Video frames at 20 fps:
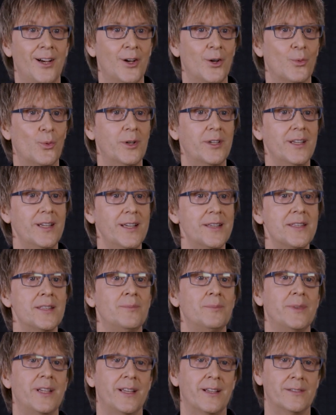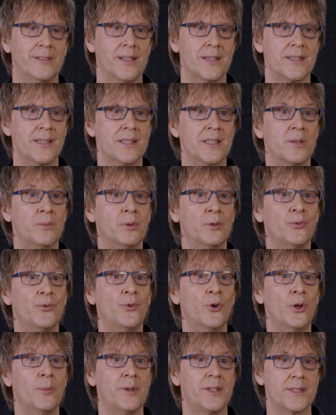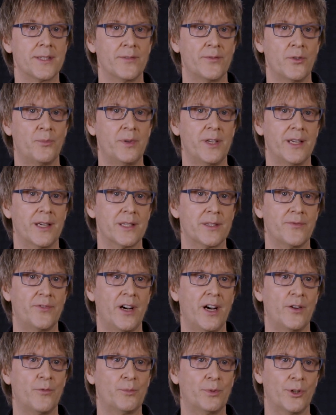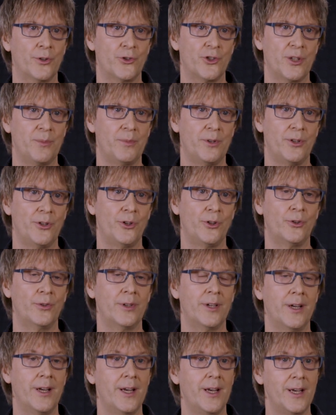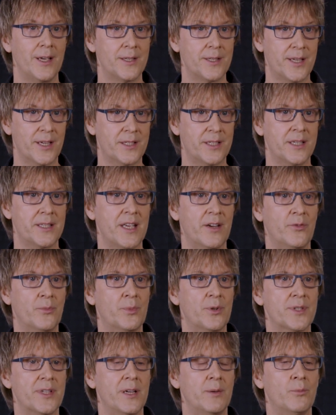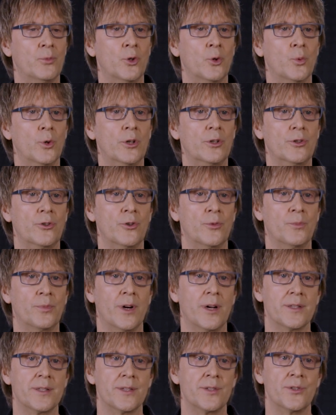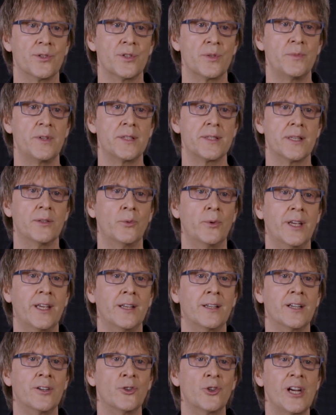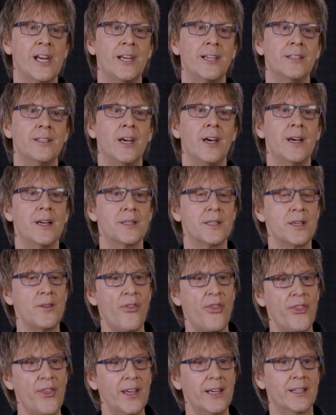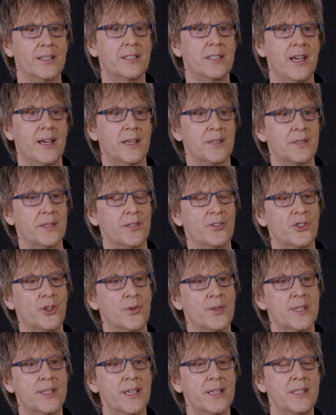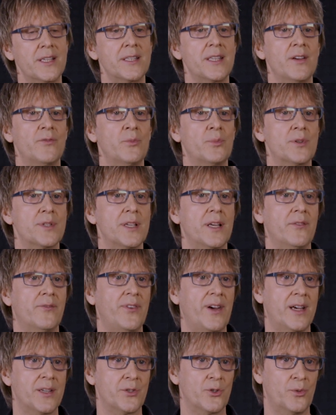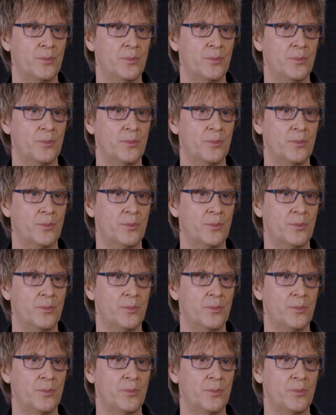What isn't meaningless is the performance of the PS5 Pro GPU. 67% more workgroup processors means that we can create synthetic tests that show 67% faster